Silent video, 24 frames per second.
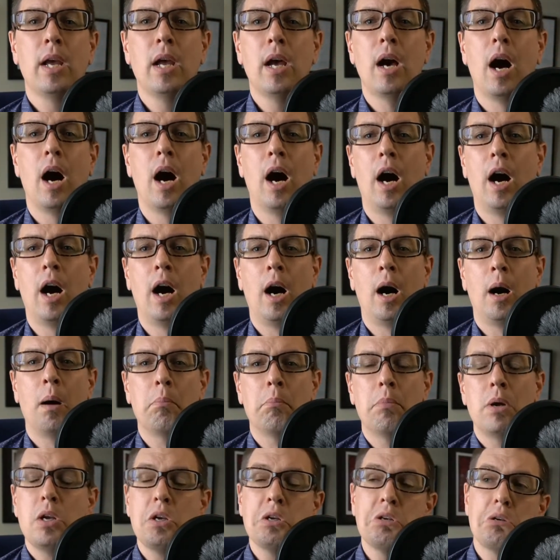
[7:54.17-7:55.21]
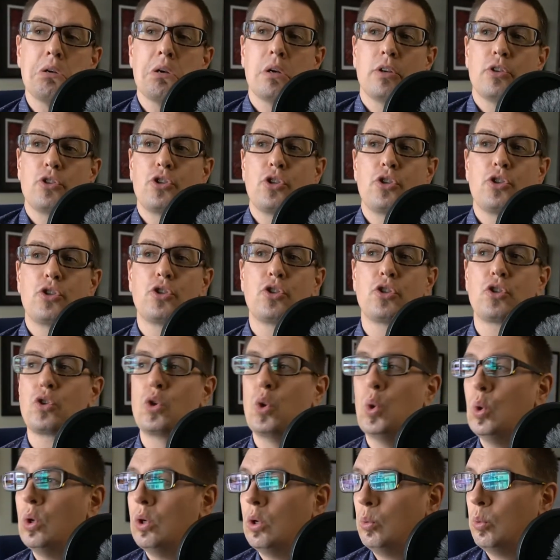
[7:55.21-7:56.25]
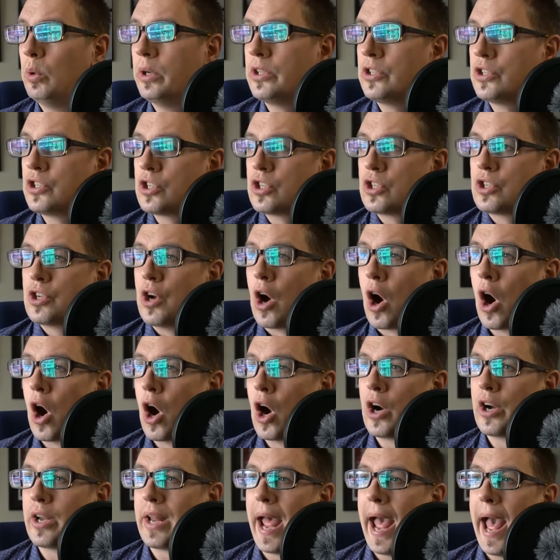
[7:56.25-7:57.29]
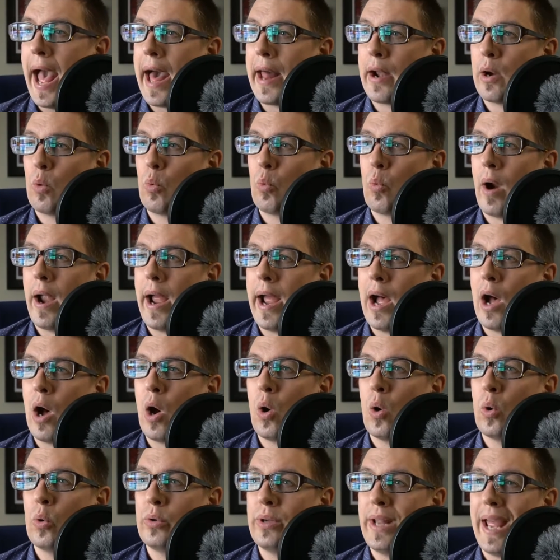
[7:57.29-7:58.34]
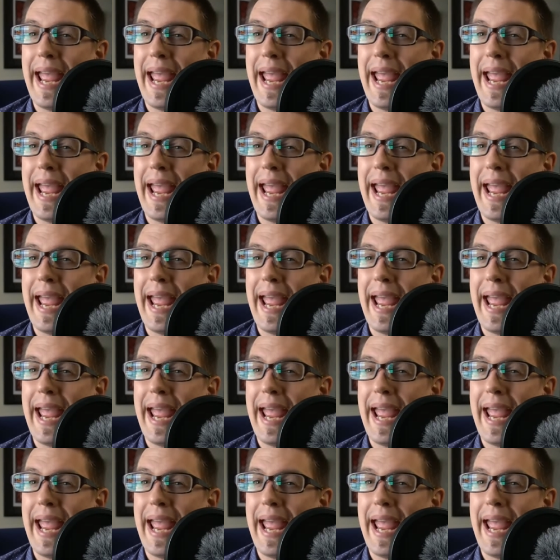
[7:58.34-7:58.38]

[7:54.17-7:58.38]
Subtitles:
um, school would start at around